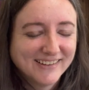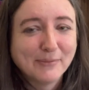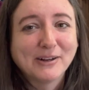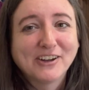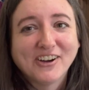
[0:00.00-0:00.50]
I'm
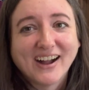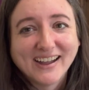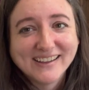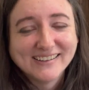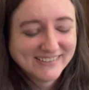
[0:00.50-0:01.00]
gonna
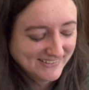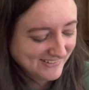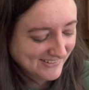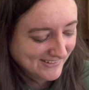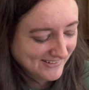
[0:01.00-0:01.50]
cry.
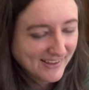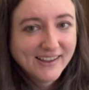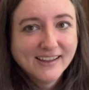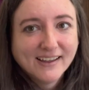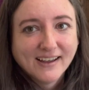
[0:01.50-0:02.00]

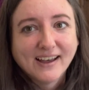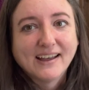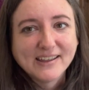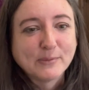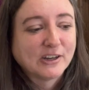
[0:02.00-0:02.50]

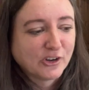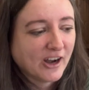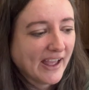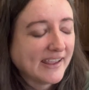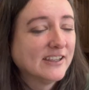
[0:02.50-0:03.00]
I am gonna
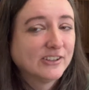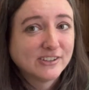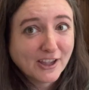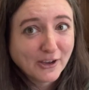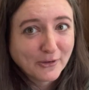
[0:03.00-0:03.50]
cry.
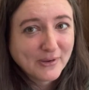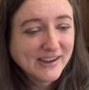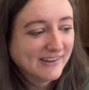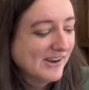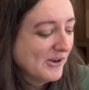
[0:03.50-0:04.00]
So
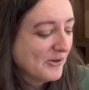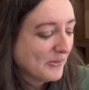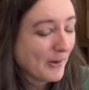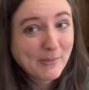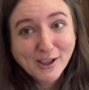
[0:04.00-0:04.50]

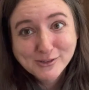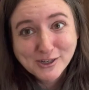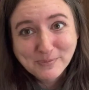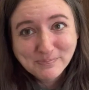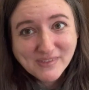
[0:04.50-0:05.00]
what I'm gonna go
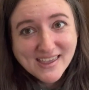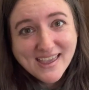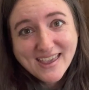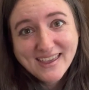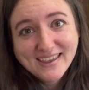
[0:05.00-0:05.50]
do
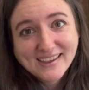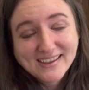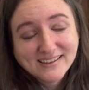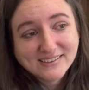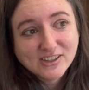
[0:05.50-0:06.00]

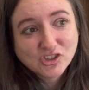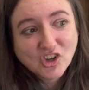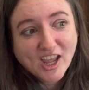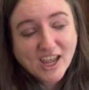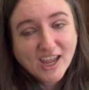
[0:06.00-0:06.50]
is
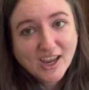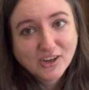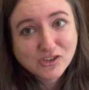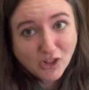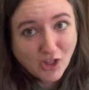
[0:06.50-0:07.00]

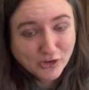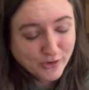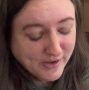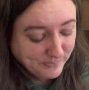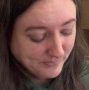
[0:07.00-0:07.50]
change the
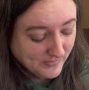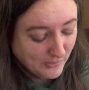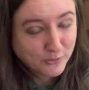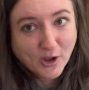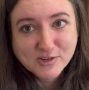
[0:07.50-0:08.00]
laundry. I
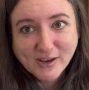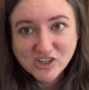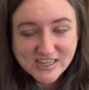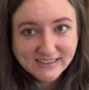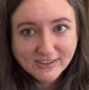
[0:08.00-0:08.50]
was washing my
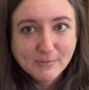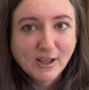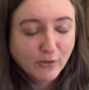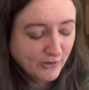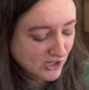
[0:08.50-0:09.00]
sheets, so they'd be
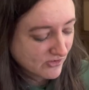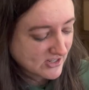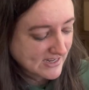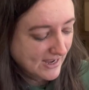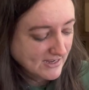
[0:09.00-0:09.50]
all fresh for
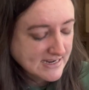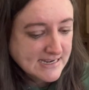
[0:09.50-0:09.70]
tonight.